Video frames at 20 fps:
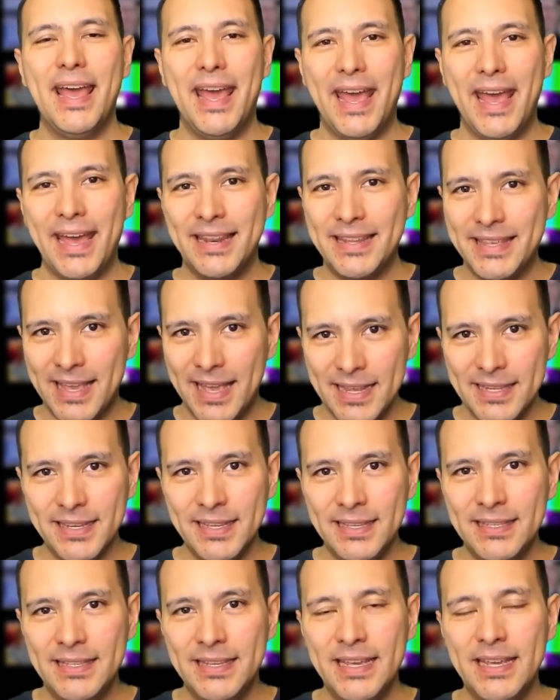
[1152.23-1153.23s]
And yes,
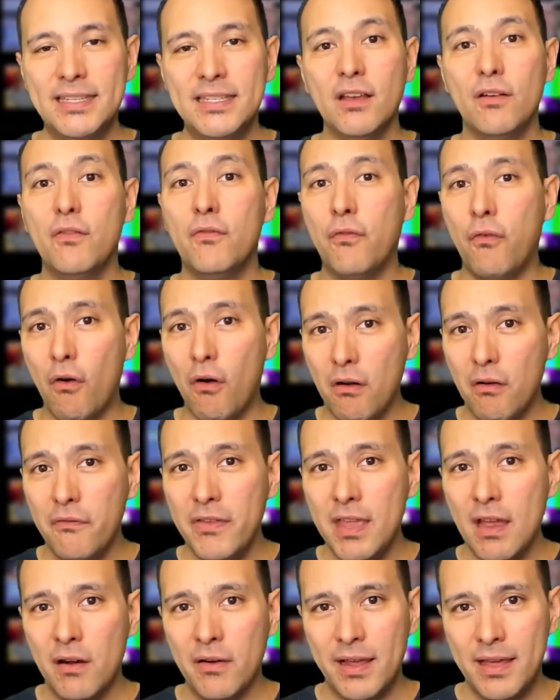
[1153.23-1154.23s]
indeed, for
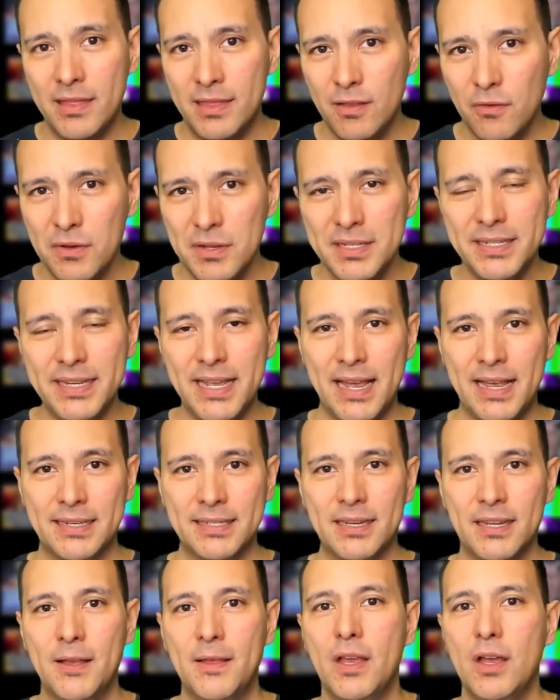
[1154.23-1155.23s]
VR enthusiasts